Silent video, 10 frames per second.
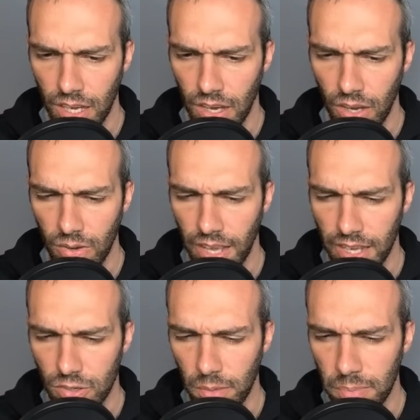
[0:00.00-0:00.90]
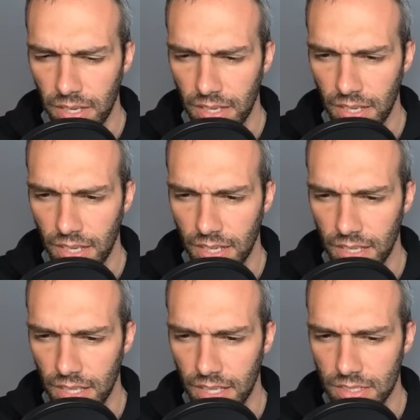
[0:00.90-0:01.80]
Okay, Grumpig
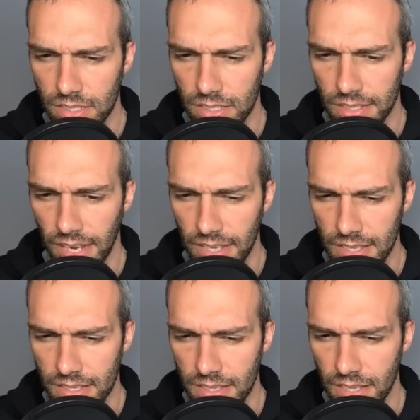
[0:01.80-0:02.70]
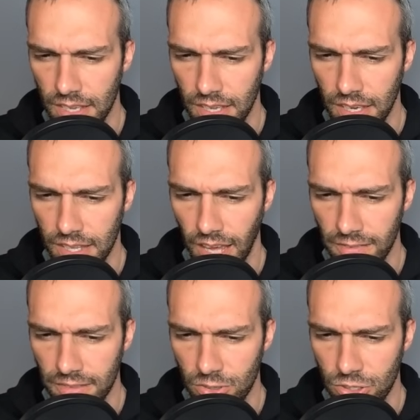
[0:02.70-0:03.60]
is nice. They
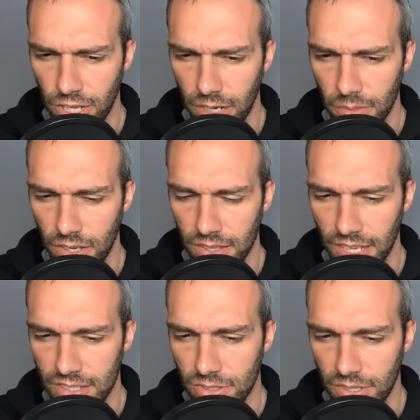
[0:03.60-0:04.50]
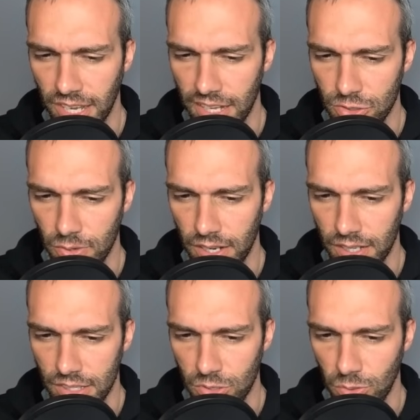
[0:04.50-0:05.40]
have to go to Shadow Ball. They do catch right
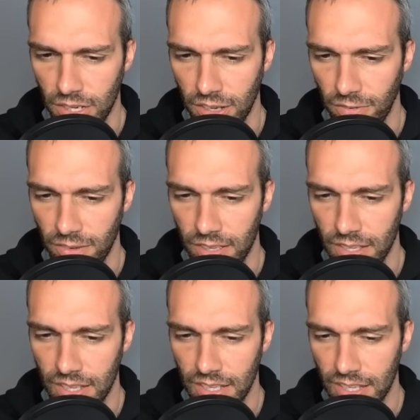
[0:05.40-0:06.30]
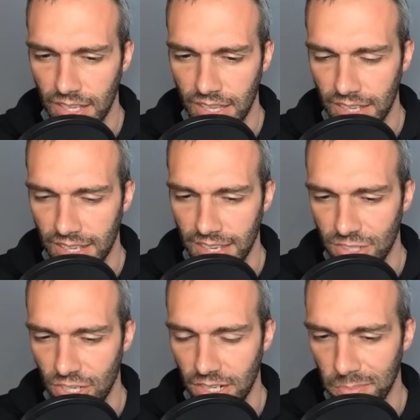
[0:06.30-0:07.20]
on the 12, and they
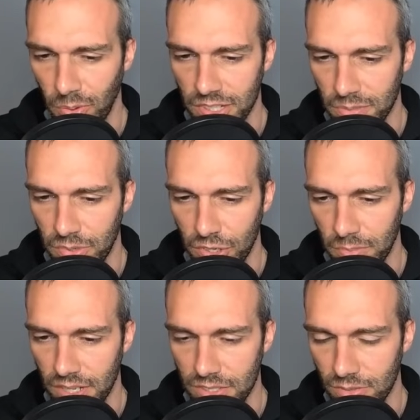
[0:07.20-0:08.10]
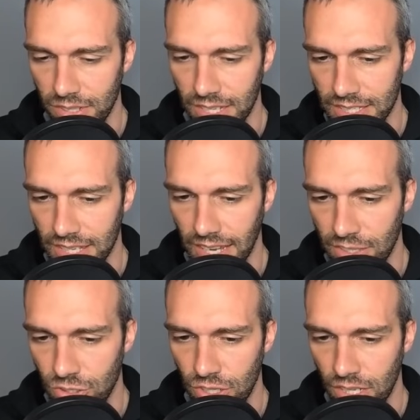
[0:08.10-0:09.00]
catch on a poison Pokemon, so nice
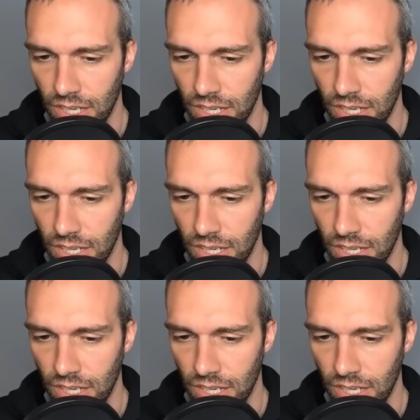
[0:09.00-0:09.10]
catch.